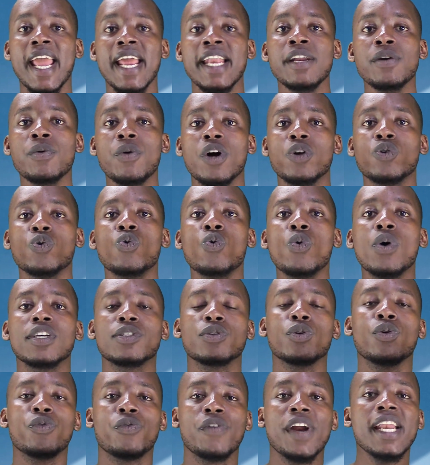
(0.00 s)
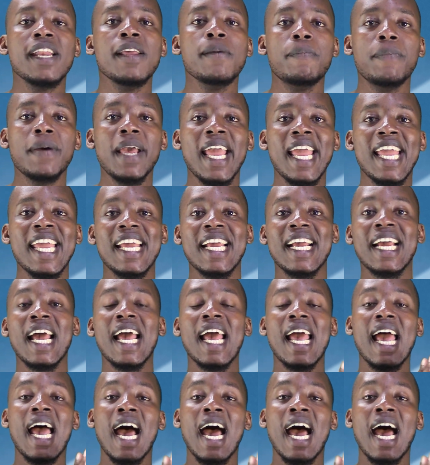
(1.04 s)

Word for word: anyone who was already paying